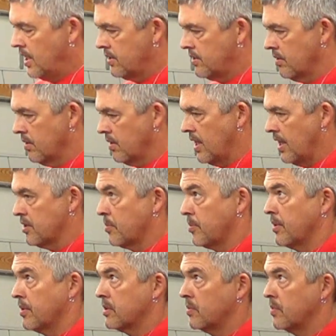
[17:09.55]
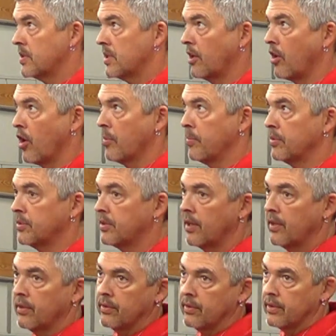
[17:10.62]
So it allows a person with, say, carpal
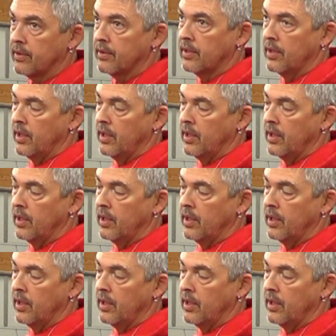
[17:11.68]
tunnel or